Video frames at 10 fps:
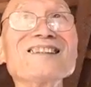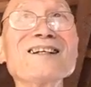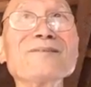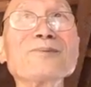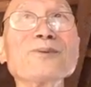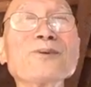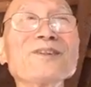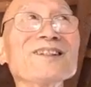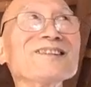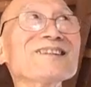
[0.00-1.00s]
temple
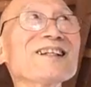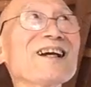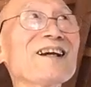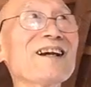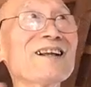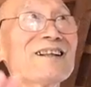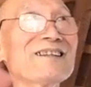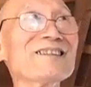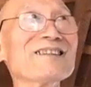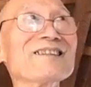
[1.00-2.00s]
without saying
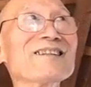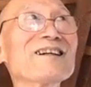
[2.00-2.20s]
anything.